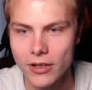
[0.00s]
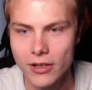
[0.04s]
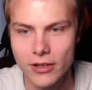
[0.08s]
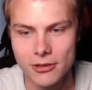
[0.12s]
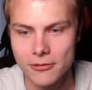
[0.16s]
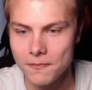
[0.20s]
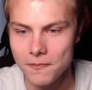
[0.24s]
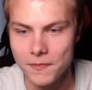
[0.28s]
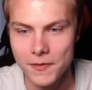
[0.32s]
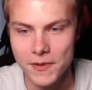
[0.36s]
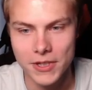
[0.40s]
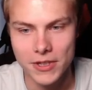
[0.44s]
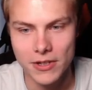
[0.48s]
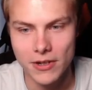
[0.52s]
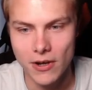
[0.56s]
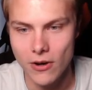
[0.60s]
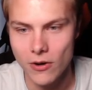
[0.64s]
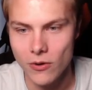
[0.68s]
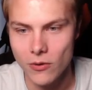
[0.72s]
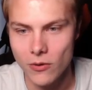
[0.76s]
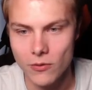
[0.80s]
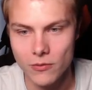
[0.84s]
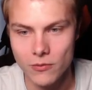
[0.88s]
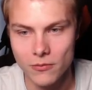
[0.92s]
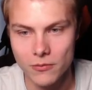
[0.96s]
you
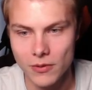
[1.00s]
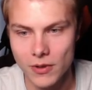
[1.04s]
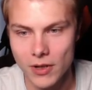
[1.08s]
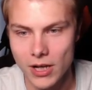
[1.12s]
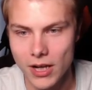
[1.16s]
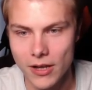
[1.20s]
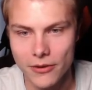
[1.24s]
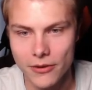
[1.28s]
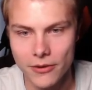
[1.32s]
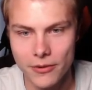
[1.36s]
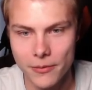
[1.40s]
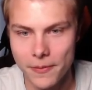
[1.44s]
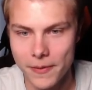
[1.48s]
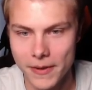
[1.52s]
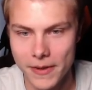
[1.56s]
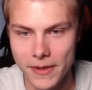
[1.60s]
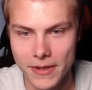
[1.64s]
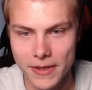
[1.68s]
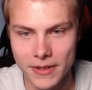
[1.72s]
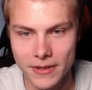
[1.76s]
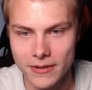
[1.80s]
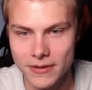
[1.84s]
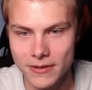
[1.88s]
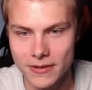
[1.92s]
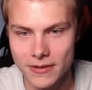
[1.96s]
know, other
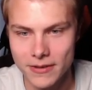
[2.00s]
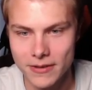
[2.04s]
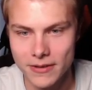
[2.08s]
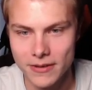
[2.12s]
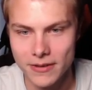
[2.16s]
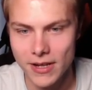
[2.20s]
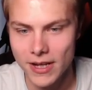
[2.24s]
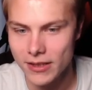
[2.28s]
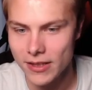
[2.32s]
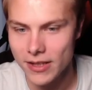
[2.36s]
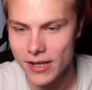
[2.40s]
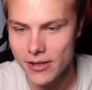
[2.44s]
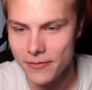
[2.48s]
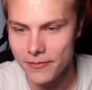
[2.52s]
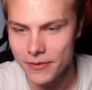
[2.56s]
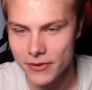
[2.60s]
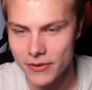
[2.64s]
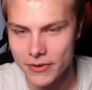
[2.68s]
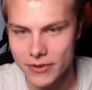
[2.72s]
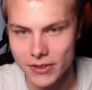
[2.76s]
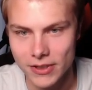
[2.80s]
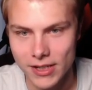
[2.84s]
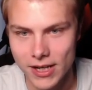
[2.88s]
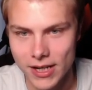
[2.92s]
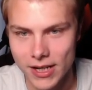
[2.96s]
things, nightlife.
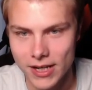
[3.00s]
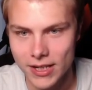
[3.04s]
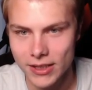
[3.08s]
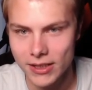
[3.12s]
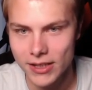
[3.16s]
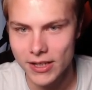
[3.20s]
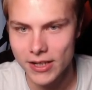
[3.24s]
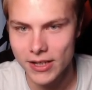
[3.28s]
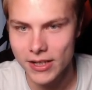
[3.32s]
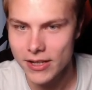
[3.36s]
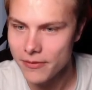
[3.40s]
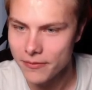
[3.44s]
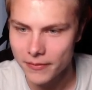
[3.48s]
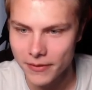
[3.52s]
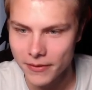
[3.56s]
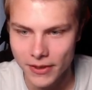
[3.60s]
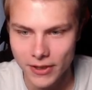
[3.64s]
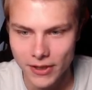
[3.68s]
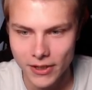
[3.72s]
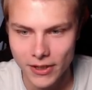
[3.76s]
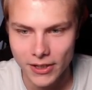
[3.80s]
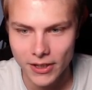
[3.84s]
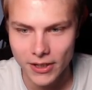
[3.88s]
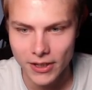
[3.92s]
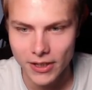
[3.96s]
There's a nightlife.
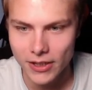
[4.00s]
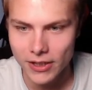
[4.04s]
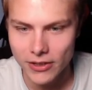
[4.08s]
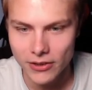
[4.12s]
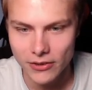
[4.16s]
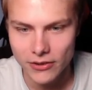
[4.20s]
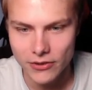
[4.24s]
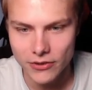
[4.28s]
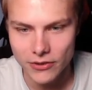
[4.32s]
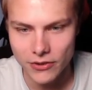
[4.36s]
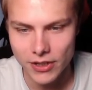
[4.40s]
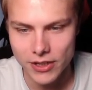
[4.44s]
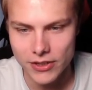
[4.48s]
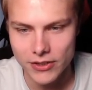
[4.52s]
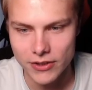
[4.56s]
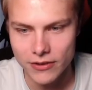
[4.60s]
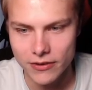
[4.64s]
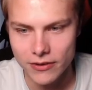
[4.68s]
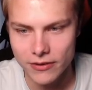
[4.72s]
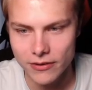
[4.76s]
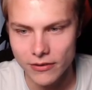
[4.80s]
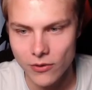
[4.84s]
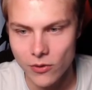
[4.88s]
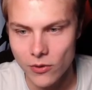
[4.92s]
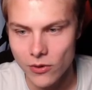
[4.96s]
Goodness
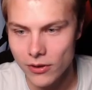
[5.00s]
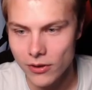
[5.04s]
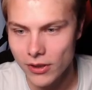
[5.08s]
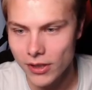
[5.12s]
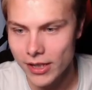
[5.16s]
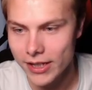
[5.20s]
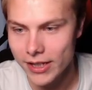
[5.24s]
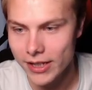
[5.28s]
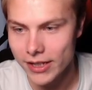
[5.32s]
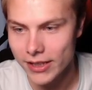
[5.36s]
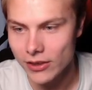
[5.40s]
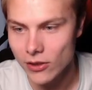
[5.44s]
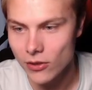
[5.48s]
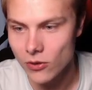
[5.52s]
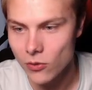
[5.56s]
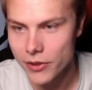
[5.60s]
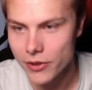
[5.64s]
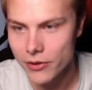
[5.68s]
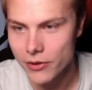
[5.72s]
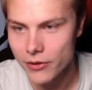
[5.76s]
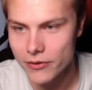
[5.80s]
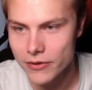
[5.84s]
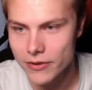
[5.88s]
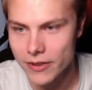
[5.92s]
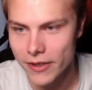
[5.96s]
gracious. Or like the
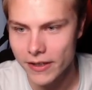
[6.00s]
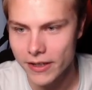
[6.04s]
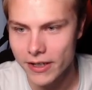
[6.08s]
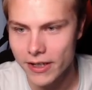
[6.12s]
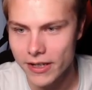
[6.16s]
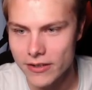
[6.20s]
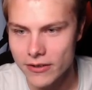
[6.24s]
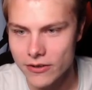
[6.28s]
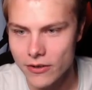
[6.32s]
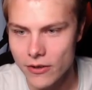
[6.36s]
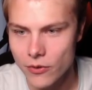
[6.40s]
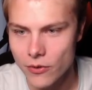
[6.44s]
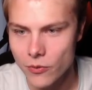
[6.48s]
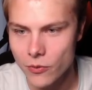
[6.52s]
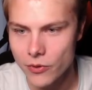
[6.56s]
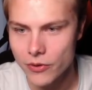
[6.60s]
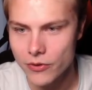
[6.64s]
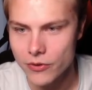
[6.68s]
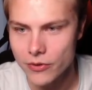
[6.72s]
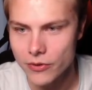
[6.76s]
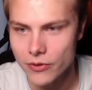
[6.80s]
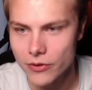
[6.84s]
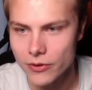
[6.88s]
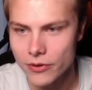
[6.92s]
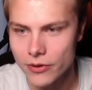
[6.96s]
wheels. I think I saw the
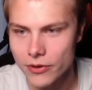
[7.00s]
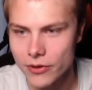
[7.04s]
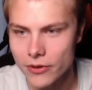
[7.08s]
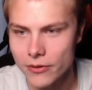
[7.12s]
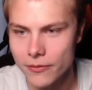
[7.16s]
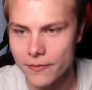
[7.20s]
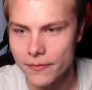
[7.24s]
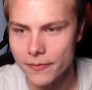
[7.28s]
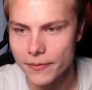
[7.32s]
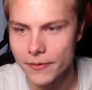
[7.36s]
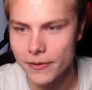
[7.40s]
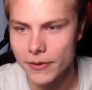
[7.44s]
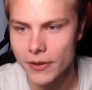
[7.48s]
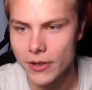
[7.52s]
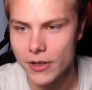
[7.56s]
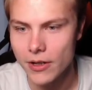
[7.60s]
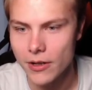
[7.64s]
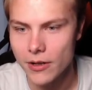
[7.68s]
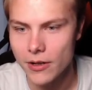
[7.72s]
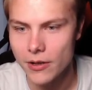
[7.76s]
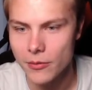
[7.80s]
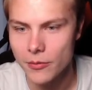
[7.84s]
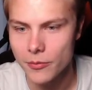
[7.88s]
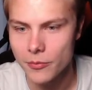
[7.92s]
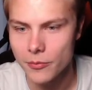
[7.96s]
wheels earlier
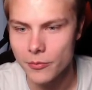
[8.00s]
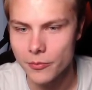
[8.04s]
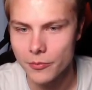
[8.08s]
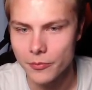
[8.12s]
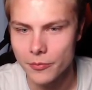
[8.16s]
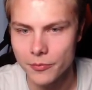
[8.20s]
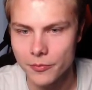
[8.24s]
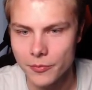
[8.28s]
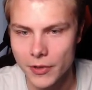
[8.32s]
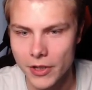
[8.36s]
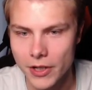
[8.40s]
from... There